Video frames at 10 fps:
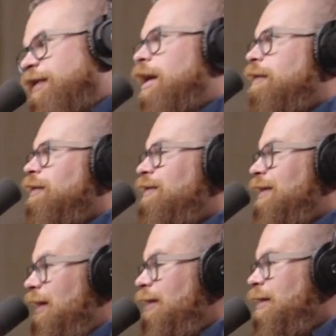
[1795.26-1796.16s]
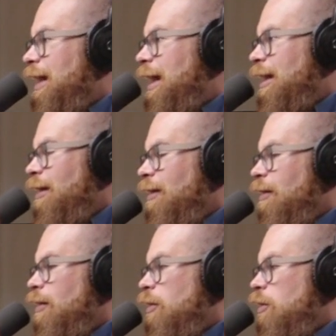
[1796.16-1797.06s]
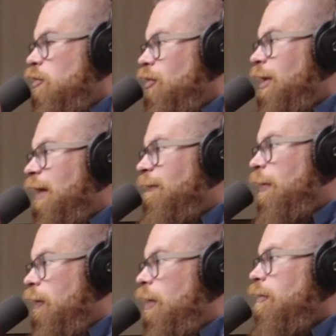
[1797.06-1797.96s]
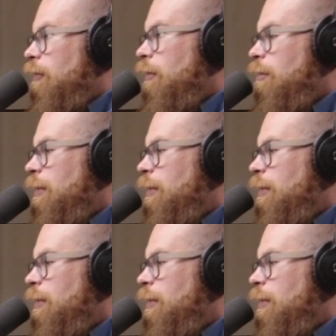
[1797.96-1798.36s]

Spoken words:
photographers, and at the end of the day, you should get photos